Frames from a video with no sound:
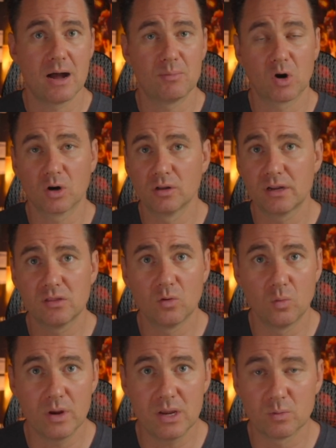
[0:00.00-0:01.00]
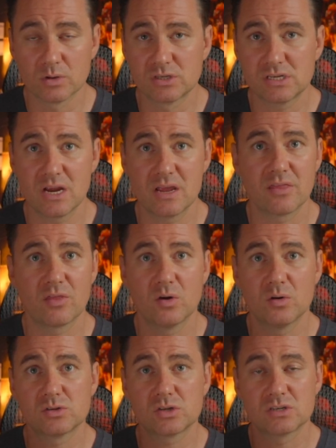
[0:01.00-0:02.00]
Early in the week, we're seeing that
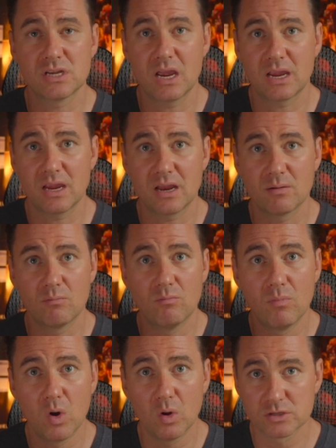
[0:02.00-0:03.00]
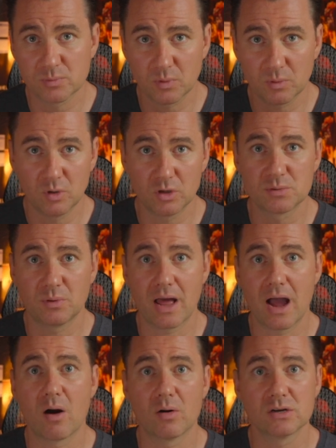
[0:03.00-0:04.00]
those are taking multiple
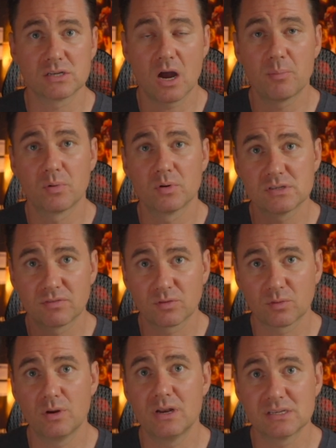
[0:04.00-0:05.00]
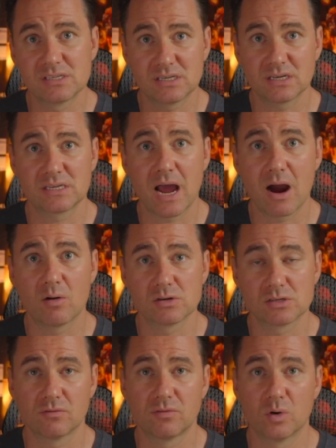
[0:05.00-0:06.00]
hours, upwards of 3 to 6
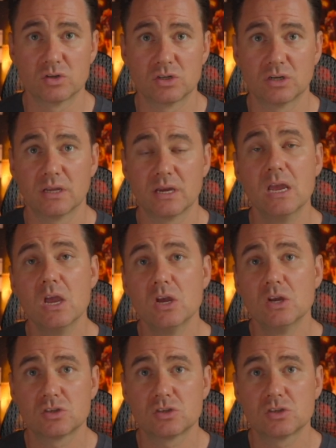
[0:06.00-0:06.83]
hours, unfortunately.